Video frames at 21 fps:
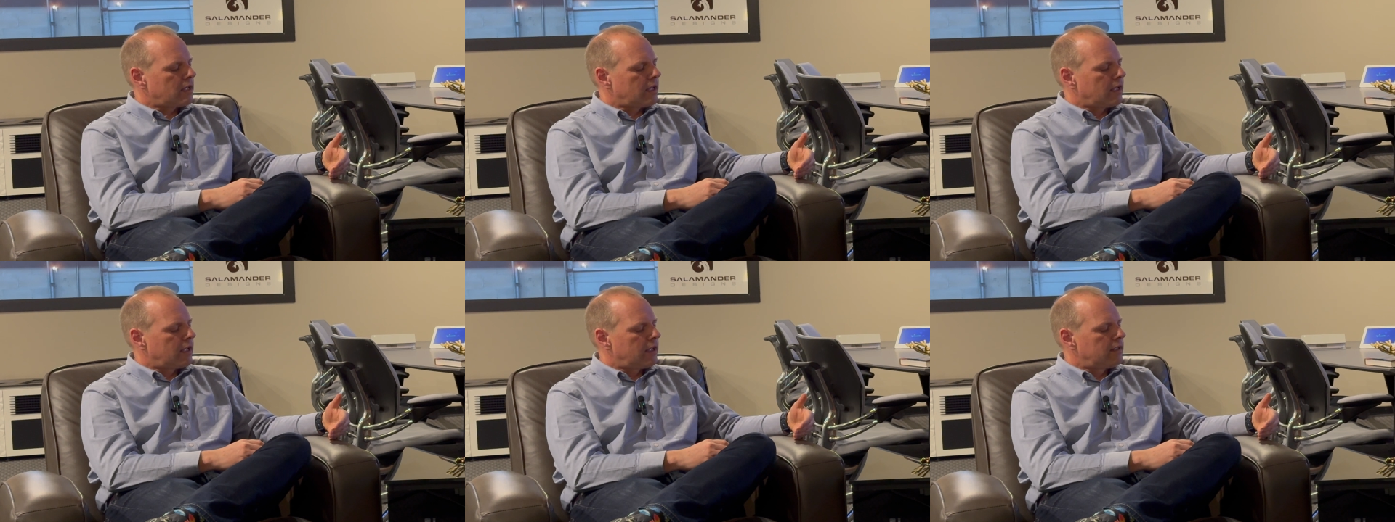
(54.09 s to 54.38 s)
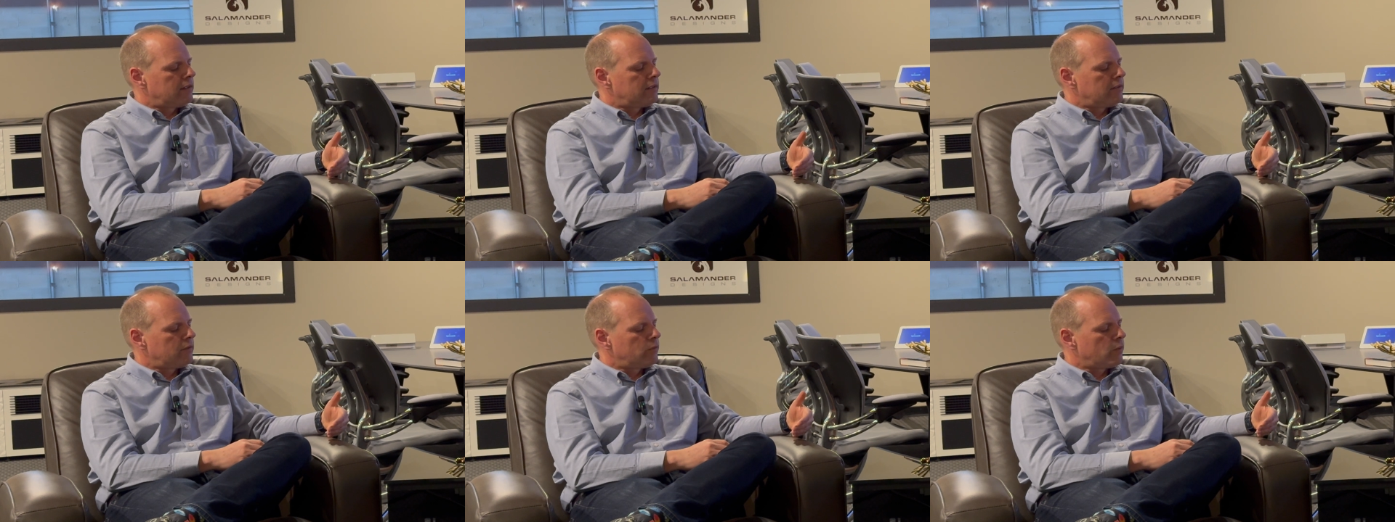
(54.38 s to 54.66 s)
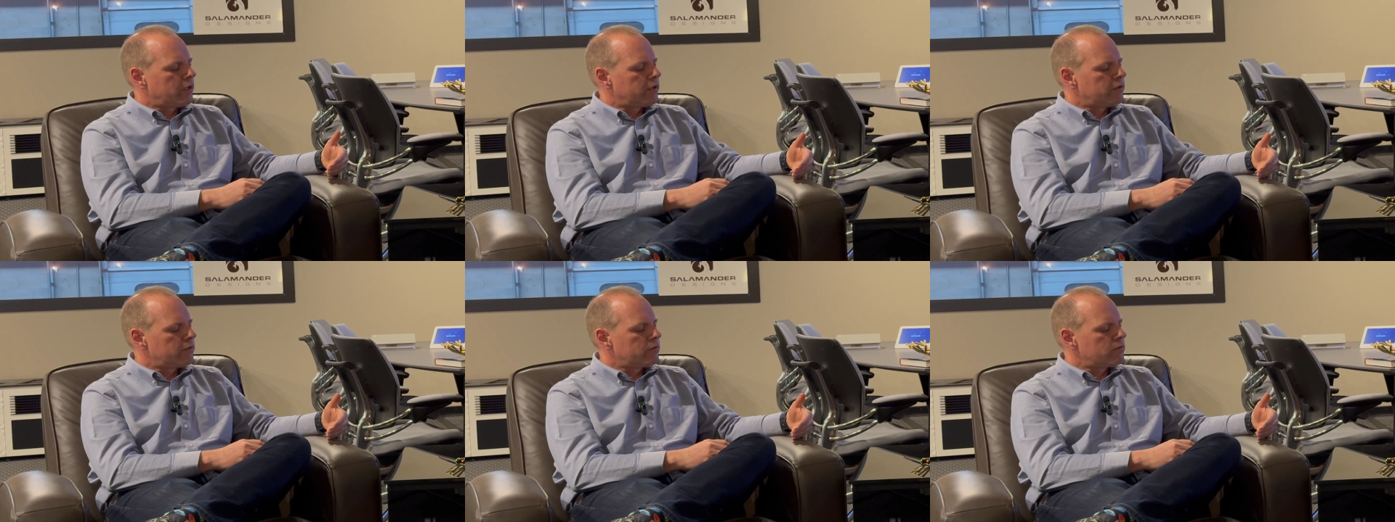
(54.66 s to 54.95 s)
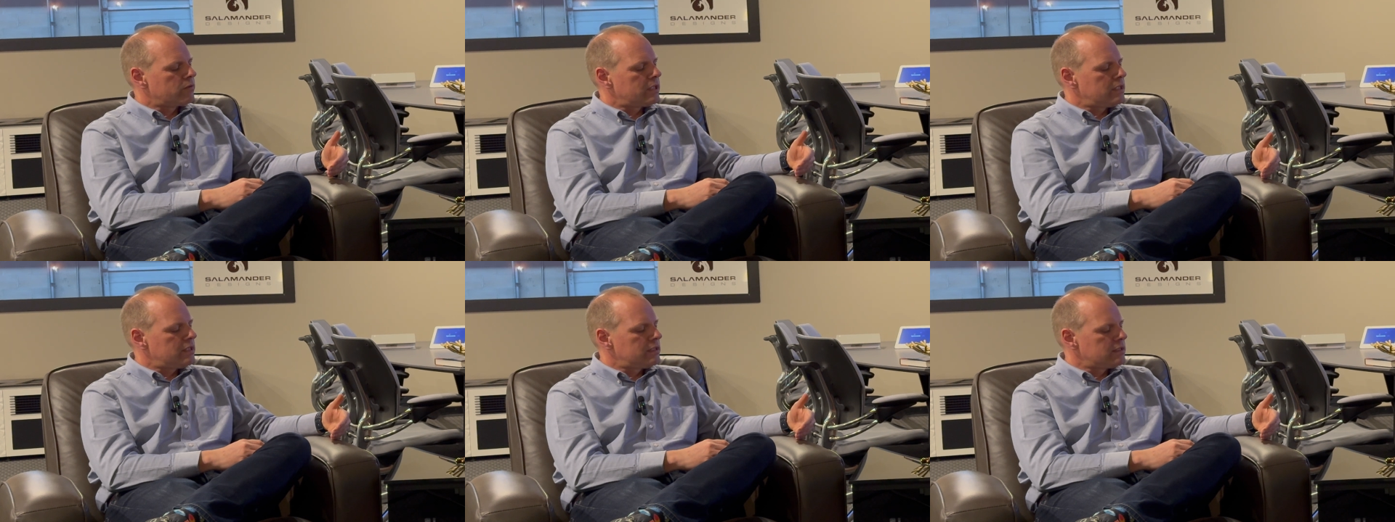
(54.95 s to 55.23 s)
and one of the
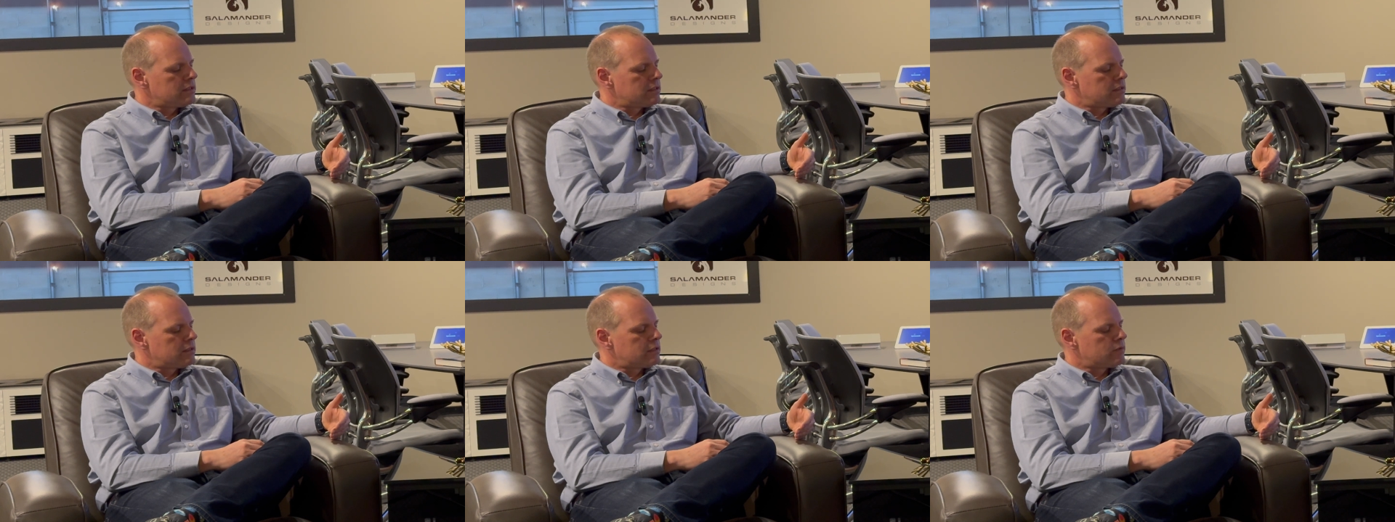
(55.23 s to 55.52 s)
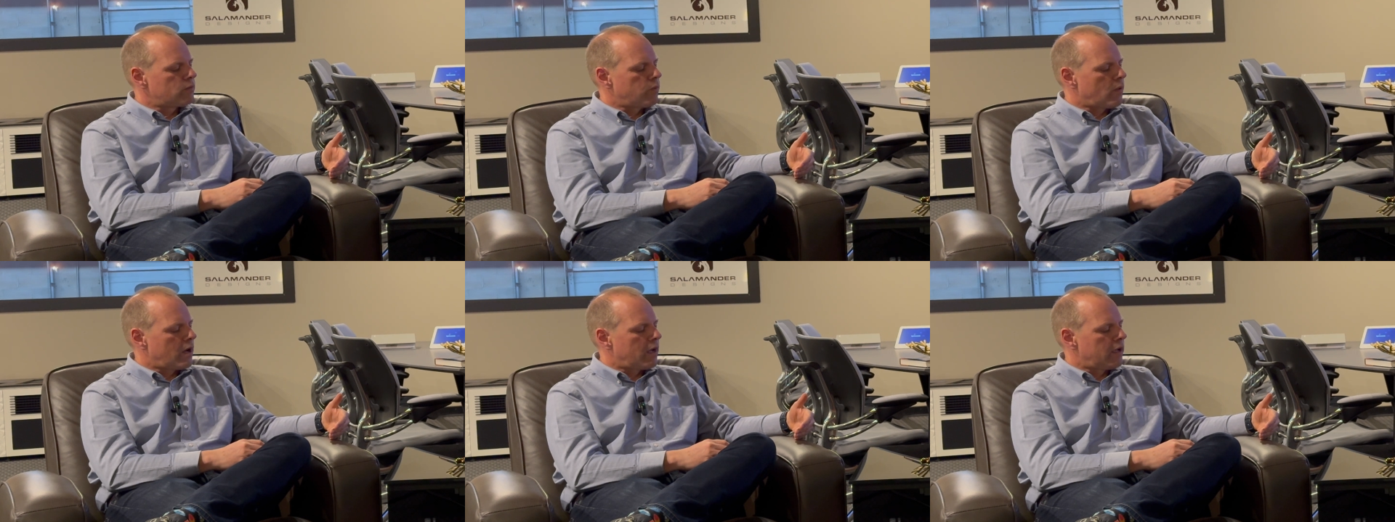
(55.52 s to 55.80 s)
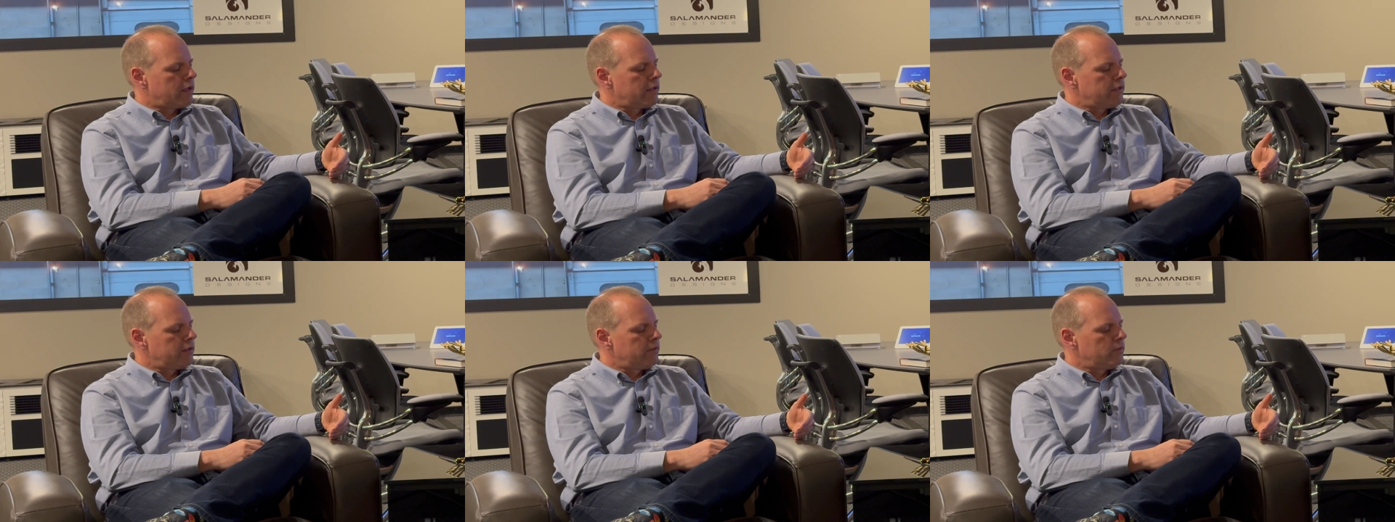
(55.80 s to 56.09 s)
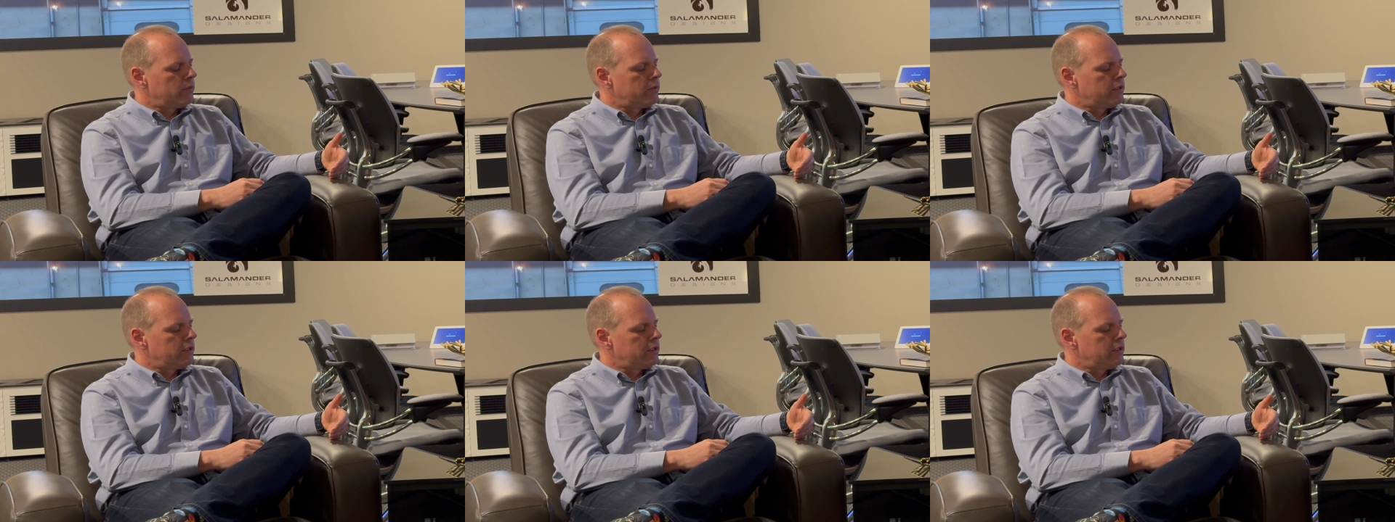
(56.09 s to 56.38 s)
reasons why
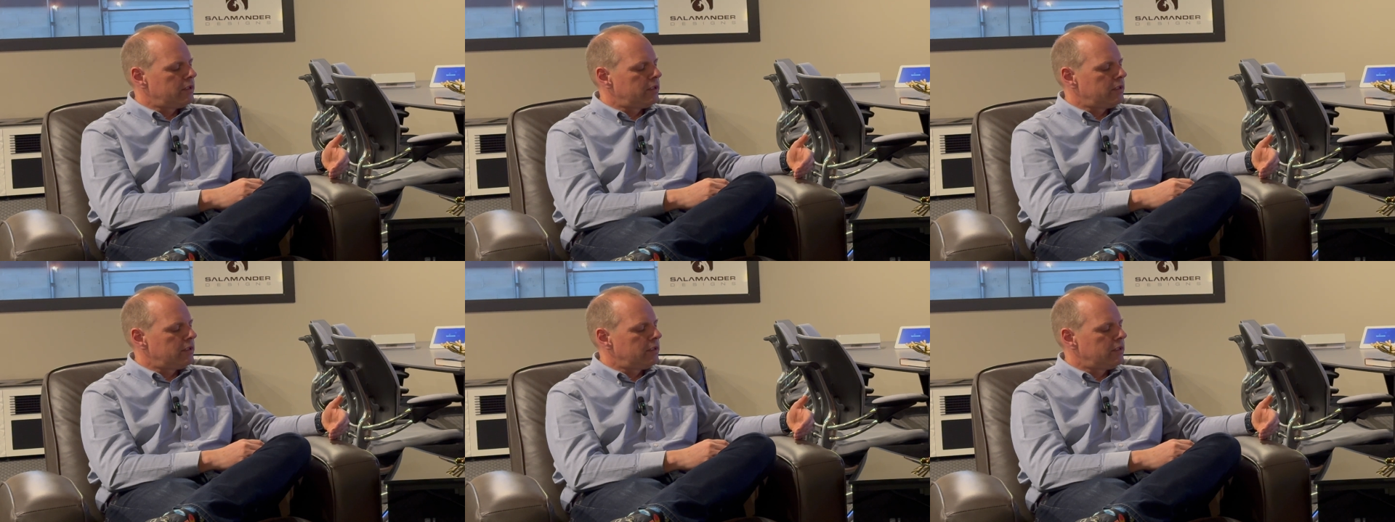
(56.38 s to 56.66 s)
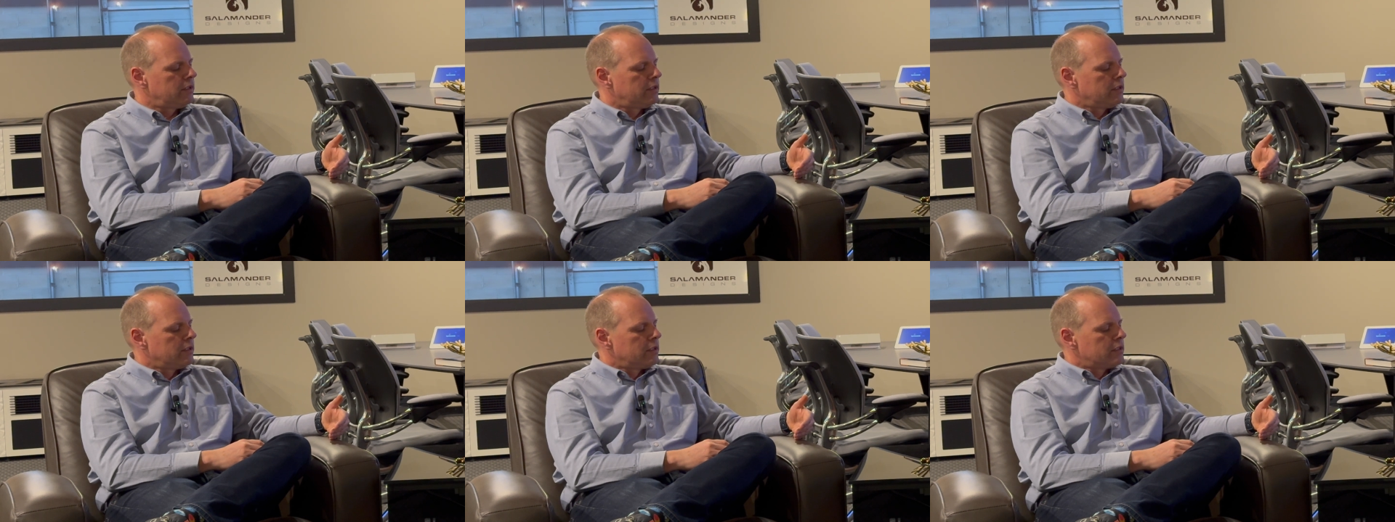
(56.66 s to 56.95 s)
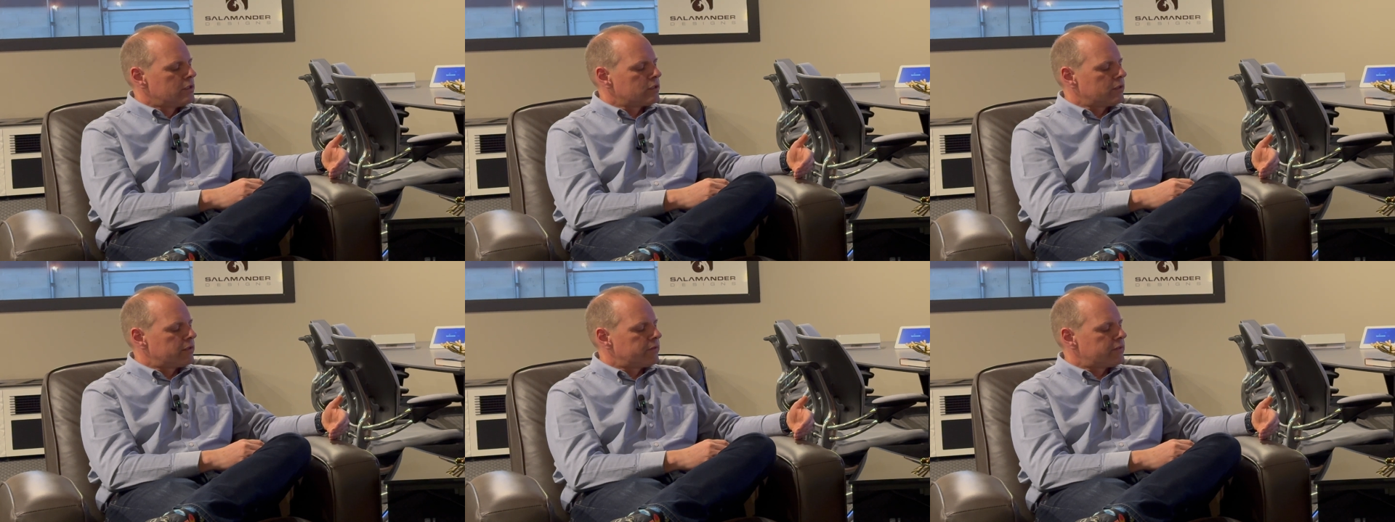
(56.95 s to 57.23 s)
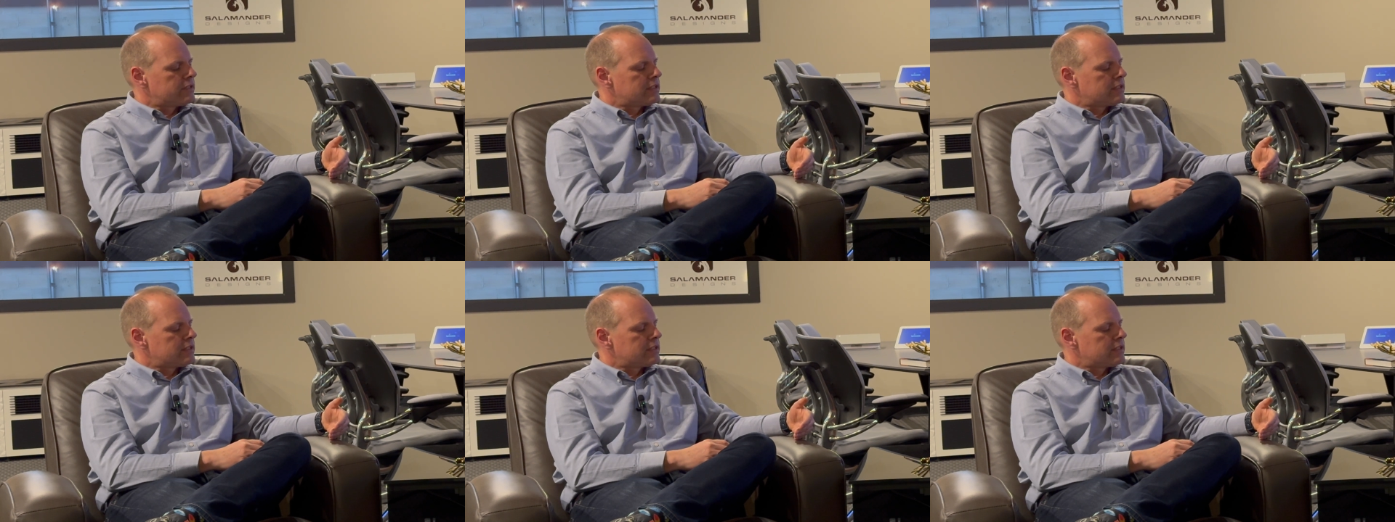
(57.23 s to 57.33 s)
we sort of